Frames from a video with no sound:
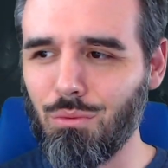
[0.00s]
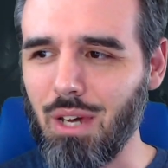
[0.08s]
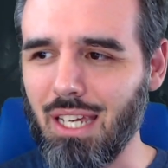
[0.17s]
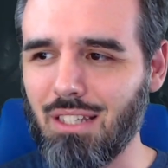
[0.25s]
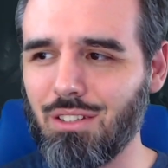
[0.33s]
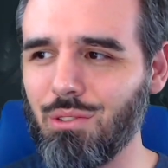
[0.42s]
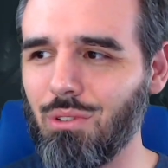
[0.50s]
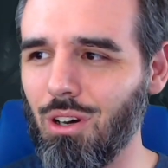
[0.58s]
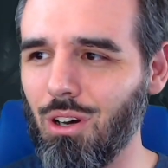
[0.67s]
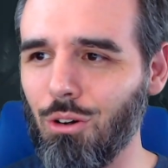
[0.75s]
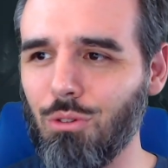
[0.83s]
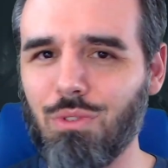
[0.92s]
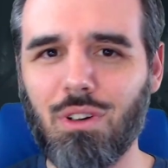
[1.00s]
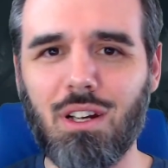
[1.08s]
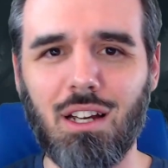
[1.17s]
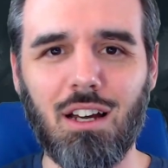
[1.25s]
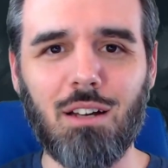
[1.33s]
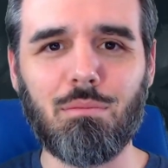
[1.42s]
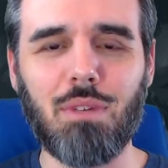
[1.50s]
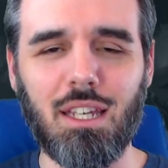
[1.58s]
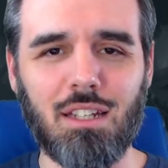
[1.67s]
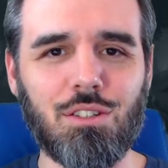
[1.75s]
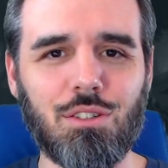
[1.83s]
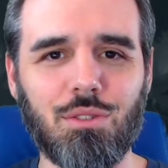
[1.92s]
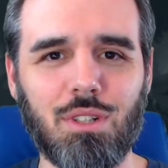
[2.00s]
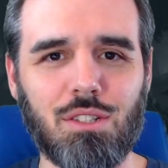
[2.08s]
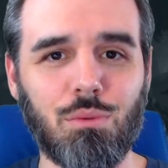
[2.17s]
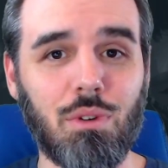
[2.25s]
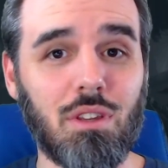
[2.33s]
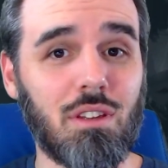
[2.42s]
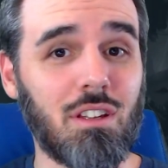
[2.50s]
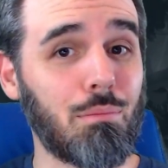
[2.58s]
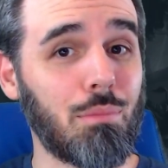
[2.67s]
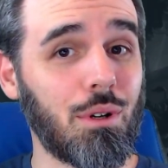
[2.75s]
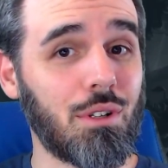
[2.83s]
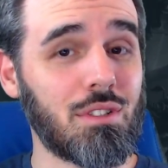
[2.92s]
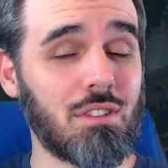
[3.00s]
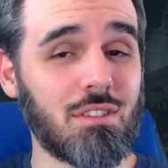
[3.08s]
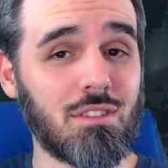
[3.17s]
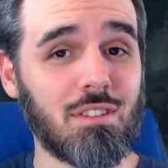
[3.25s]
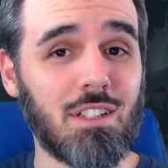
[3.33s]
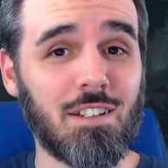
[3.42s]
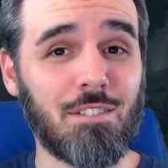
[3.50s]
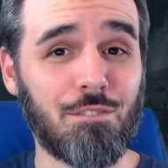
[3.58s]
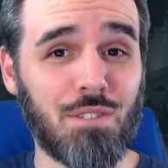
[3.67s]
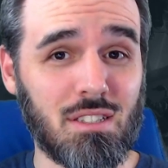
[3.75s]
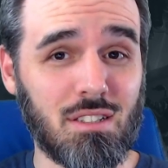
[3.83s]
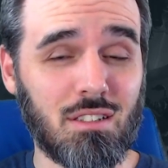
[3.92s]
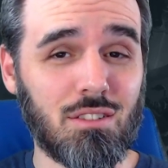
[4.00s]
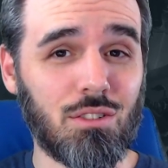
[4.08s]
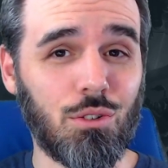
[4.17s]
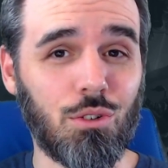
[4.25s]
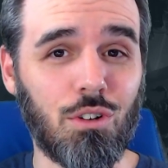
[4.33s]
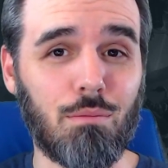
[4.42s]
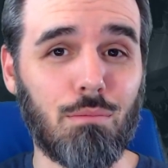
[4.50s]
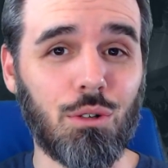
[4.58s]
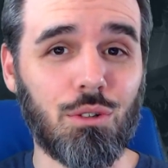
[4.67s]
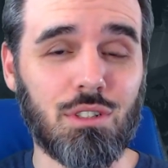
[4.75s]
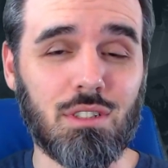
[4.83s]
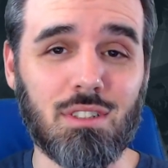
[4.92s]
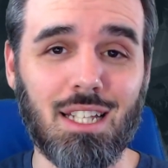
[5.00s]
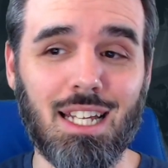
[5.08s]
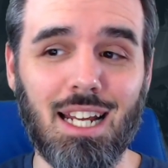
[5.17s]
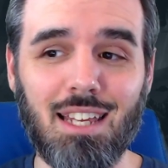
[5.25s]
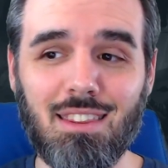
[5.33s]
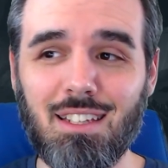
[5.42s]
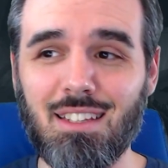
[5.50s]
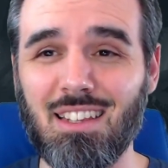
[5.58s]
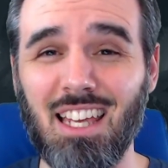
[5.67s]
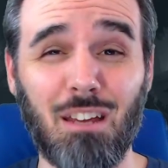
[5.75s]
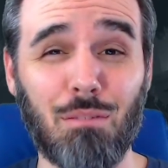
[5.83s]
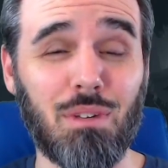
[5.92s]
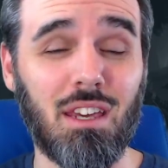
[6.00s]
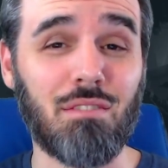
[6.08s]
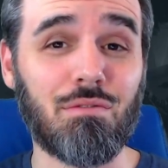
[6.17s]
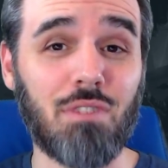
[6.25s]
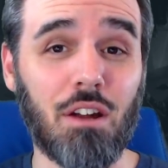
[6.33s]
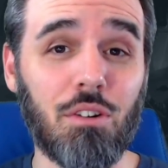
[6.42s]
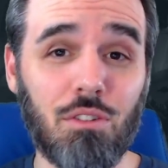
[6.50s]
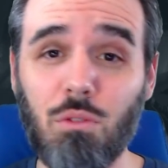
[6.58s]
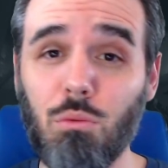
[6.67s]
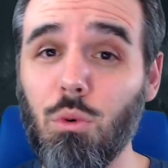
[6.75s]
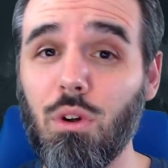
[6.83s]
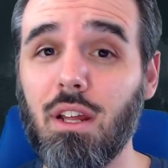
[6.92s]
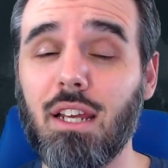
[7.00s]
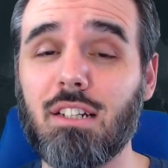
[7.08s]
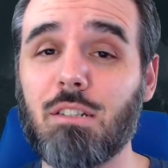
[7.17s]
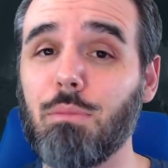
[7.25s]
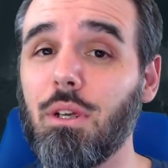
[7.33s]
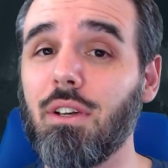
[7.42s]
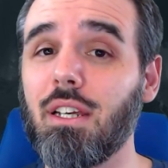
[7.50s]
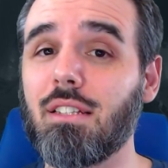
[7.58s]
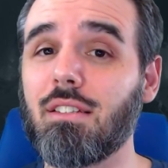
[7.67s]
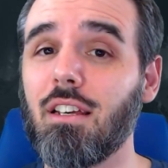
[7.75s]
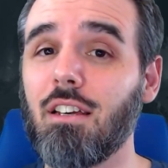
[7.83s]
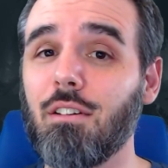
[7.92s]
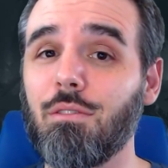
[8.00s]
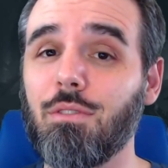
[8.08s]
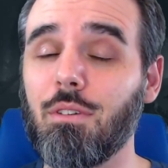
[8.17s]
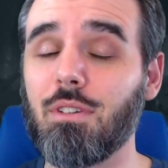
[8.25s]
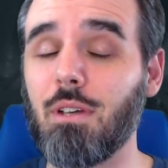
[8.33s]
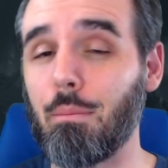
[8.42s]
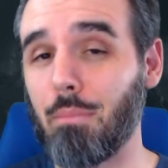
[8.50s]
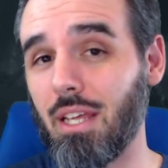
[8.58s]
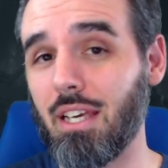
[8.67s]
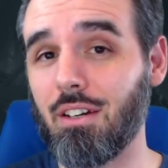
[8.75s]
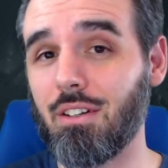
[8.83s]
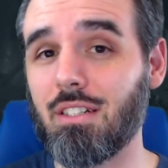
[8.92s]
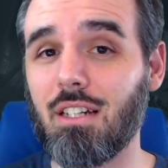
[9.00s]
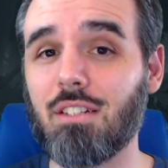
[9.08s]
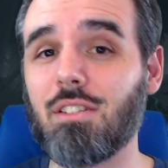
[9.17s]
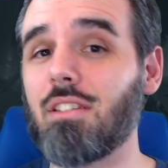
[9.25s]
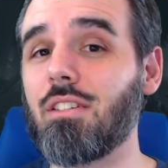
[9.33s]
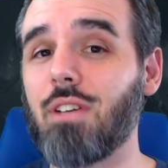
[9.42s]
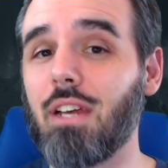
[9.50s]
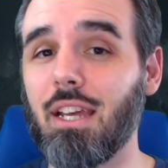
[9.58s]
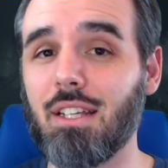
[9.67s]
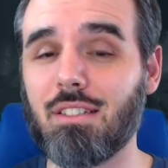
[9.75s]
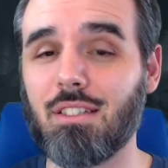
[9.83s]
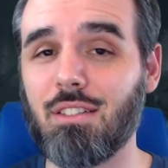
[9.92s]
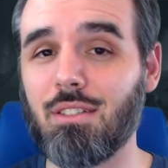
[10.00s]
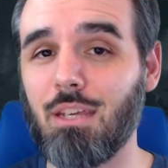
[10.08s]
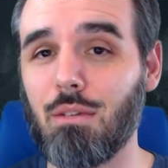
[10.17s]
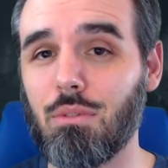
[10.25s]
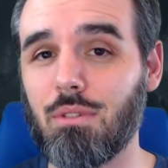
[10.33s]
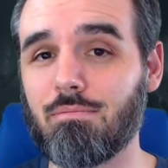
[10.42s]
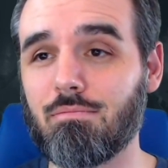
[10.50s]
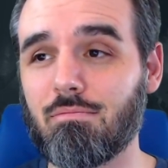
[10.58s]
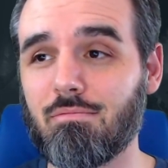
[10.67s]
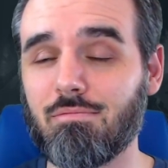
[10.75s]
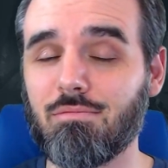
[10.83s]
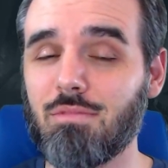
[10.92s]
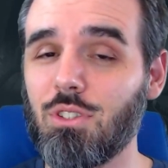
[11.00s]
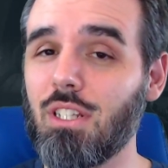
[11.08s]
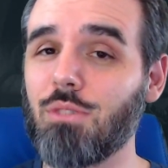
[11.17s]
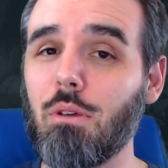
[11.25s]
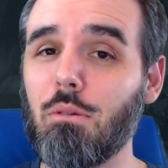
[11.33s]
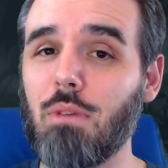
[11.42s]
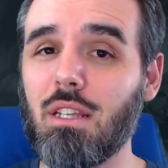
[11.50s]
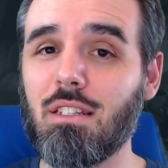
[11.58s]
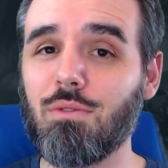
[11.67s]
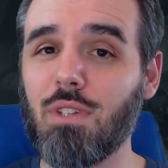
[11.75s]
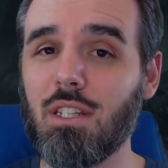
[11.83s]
a way to overcome injuries, whether they're personal, physical, or emotional. And I think that that could be a very rewarding experience for a player in Dungeons and Dragons at the table. So that's why we made this